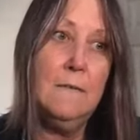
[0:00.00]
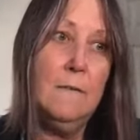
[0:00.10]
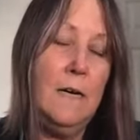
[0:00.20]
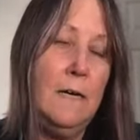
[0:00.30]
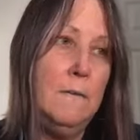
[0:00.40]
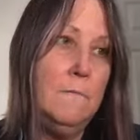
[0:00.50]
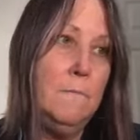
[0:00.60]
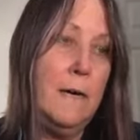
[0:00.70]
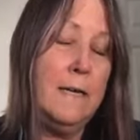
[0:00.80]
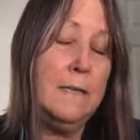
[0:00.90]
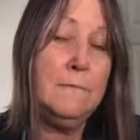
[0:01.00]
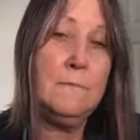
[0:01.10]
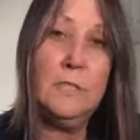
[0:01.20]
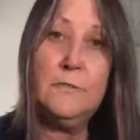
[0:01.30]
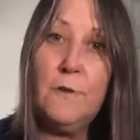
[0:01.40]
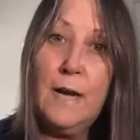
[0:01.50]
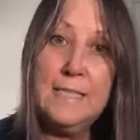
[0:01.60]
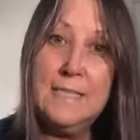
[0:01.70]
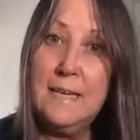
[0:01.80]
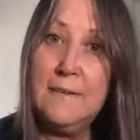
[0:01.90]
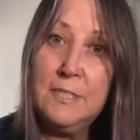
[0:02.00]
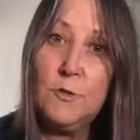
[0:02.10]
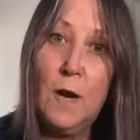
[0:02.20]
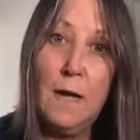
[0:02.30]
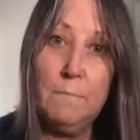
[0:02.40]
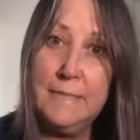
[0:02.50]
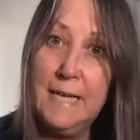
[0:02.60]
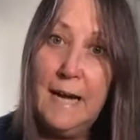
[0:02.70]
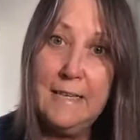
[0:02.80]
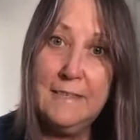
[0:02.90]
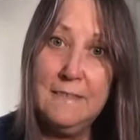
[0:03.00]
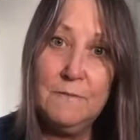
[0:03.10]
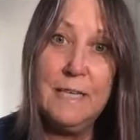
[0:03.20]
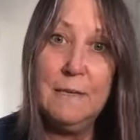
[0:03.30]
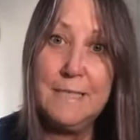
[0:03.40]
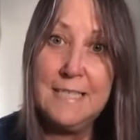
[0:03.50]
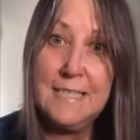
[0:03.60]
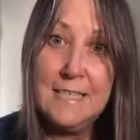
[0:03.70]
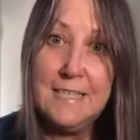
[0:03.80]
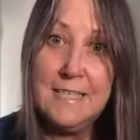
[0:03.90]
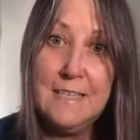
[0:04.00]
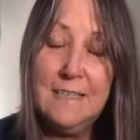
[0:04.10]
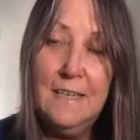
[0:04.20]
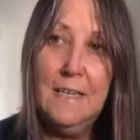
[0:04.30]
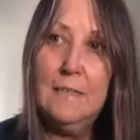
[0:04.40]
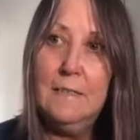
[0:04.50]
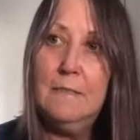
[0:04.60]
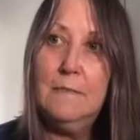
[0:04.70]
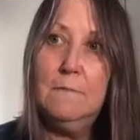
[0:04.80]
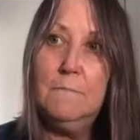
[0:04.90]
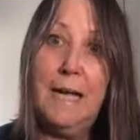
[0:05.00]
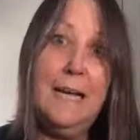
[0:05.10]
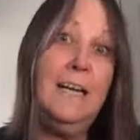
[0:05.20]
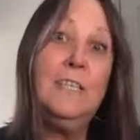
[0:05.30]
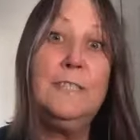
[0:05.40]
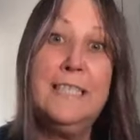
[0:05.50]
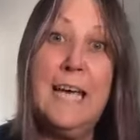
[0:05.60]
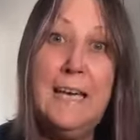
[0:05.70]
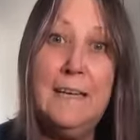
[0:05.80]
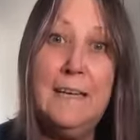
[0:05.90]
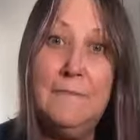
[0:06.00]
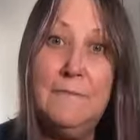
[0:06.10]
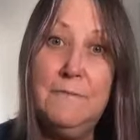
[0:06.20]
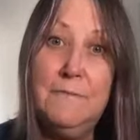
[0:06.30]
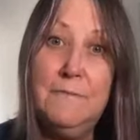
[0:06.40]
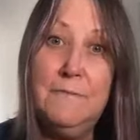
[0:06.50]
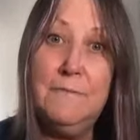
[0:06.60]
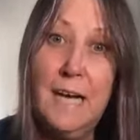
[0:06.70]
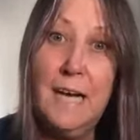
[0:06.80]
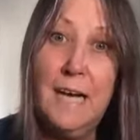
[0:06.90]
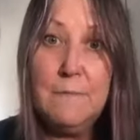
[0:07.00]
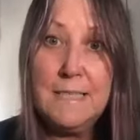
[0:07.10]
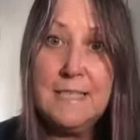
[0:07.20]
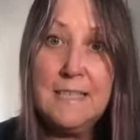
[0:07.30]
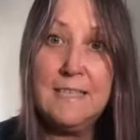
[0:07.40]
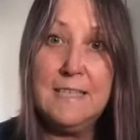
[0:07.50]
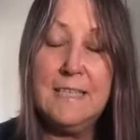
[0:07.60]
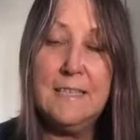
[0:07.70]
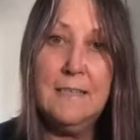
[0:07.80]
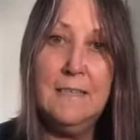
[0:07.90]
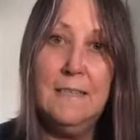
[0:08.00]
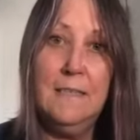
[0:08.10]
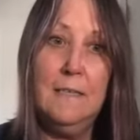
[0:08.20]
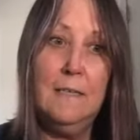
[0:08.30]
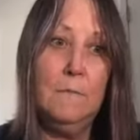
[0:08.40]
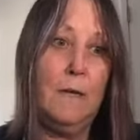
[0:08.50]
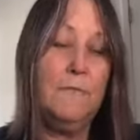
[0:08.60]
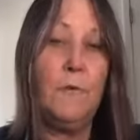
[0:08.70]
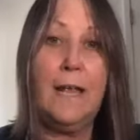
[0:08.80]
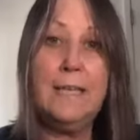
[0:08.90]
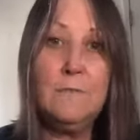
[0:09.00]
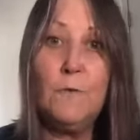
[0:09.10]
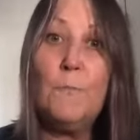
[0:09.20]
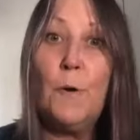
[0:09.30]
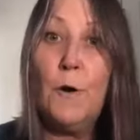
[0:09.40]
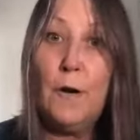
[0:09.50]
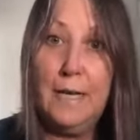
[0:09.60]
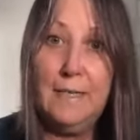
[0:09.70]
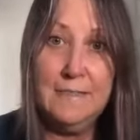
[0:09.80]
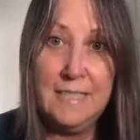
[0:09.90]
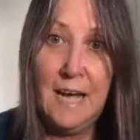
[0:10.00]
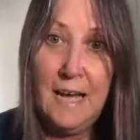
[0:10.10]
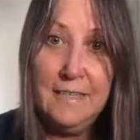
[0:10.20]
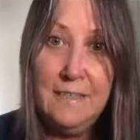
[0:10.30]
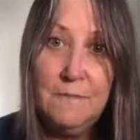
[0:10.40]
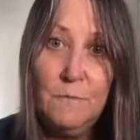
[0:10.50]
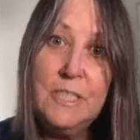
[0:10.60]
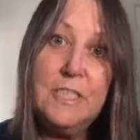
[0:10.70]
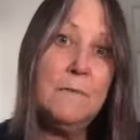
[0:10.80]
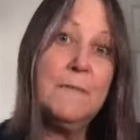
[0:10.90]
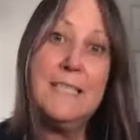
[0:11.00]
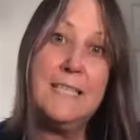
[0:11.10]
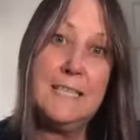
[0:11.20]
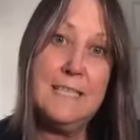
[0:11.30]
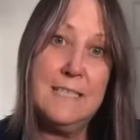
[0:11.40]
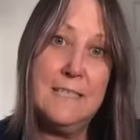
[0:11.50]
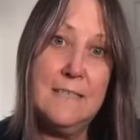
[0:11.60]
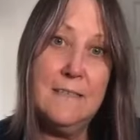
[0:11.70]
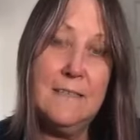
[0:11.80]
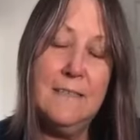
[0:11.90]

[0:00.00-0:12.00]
My good friend, David Drum, died when he was 60. My uncle Dave died when he was 60. My friend Roberta died when she was 60.